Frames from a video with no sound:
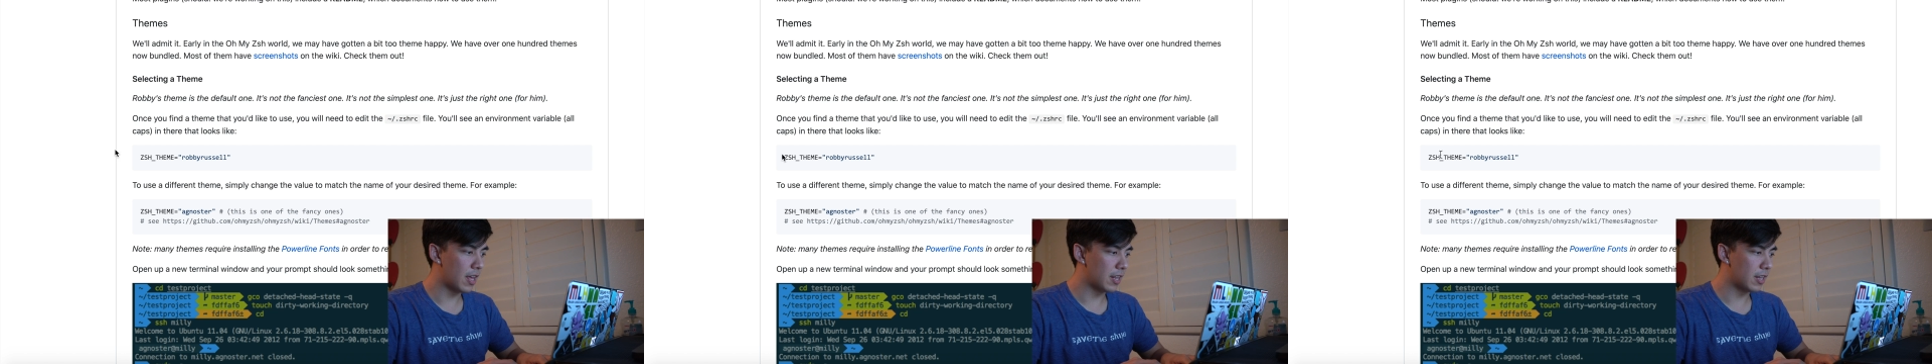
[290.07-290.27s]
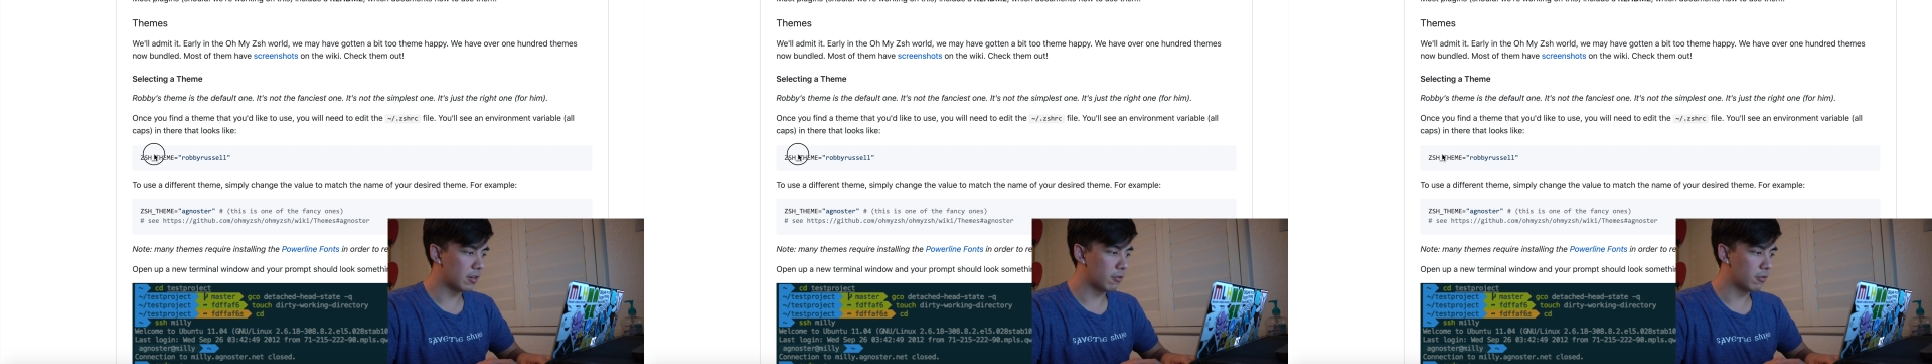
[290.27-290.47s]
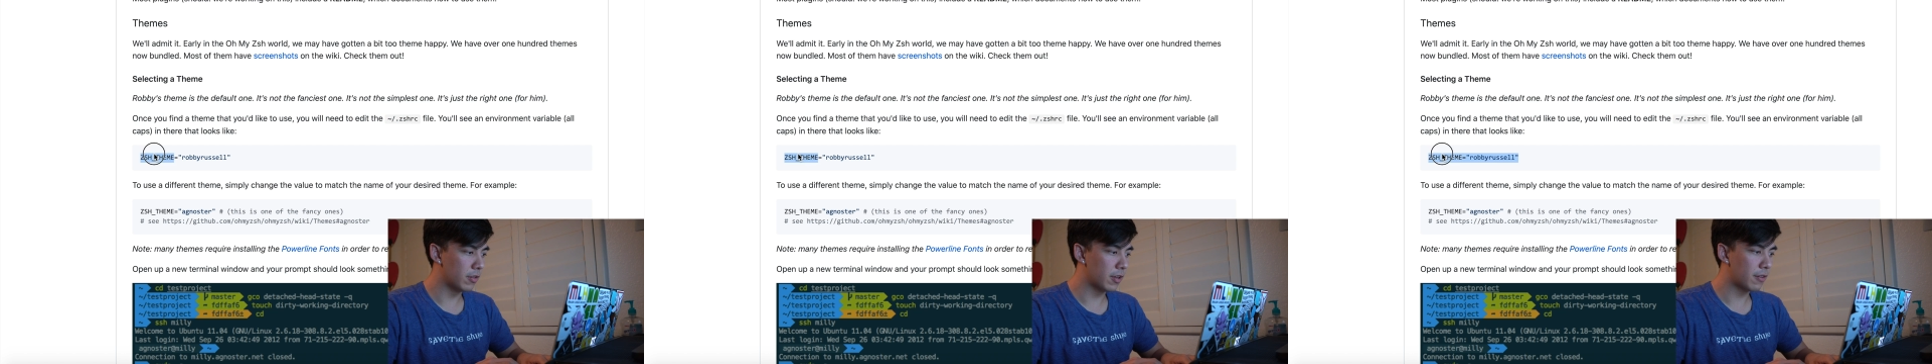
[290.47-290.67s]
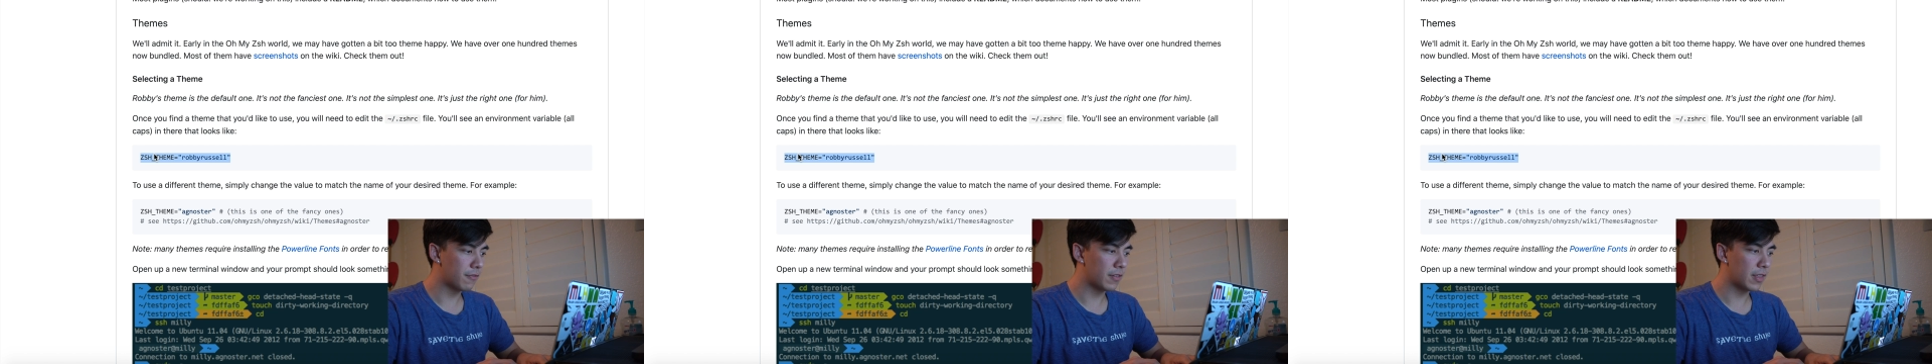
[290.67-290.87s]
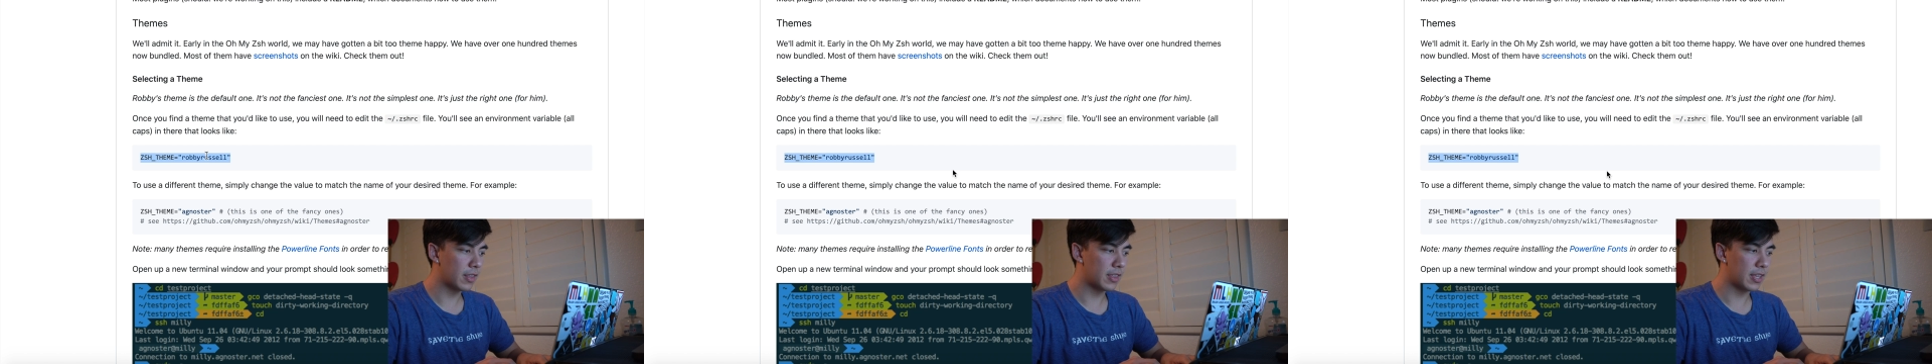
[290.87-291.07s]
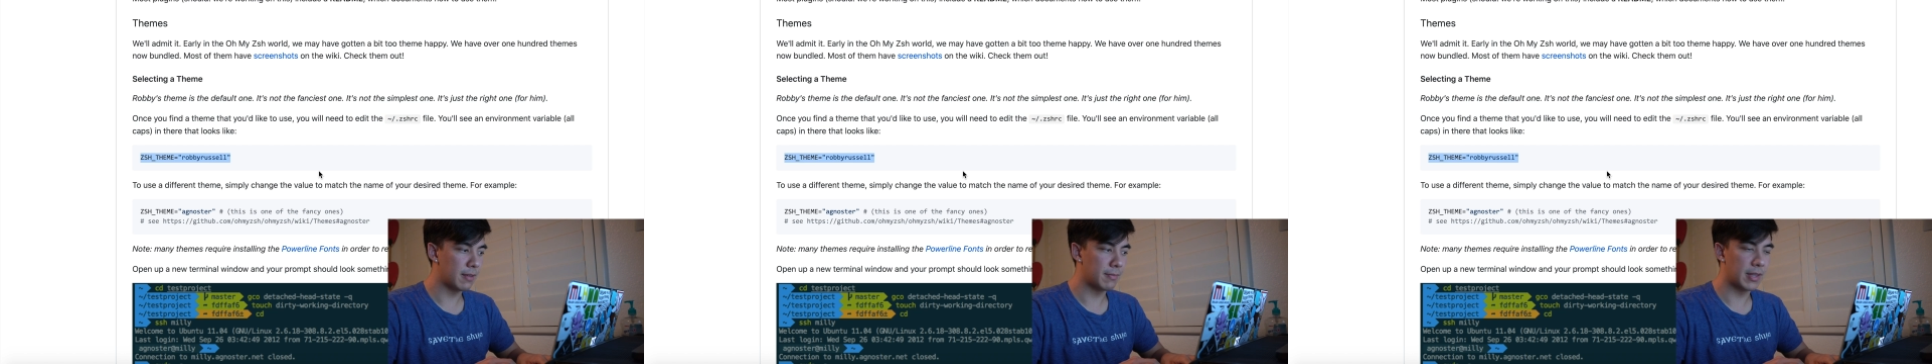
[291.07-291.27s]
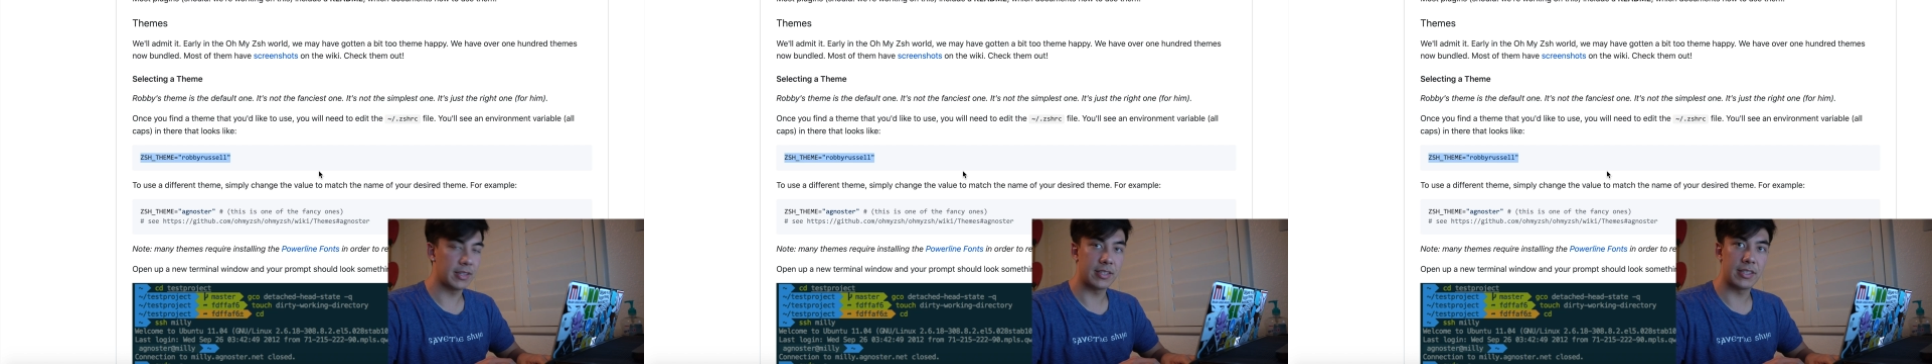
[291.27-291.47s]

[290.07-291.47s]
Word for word: and then you look for the theme that